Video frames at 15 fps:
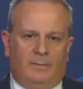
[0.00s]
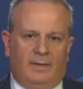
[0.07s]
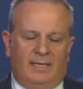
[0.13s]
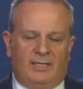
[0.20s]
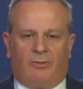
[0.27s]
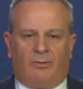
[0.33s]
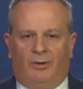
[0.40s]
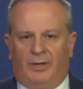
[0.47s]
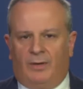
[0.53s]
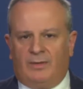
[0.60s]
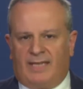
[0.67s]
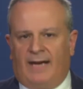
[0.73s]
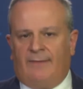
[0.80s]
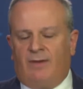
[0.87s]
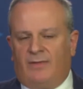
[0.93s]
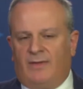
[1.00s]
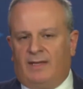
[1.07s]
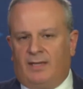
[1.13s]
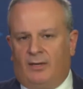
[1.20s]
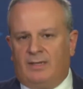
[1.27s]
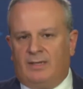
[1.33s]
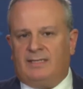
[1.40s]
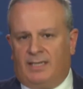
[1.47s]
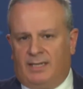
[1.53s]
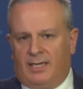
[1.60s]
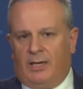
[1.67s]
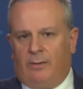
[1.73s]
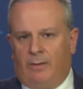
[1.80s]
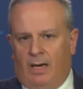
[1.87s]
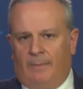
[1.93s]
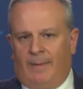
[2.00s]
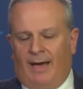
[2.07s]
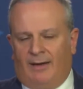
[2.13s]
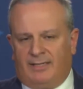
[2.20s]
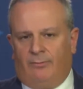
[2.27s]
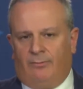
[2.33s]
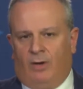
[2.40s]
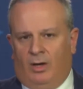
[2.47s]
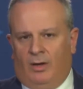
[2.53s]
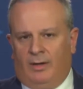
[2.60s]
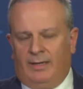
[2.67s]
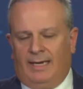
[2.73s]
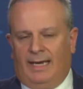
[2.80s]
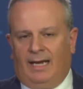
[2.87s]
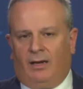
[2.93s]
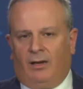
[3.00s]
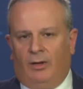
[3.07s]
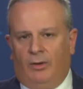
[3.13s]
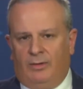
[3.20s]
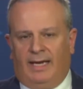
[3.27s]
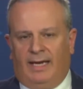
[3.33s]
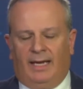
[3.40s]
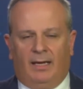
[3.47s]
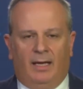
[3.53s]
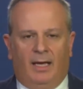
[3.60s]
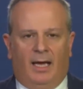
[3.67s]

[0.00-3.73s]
Israel knows everything there is to know about Iran, including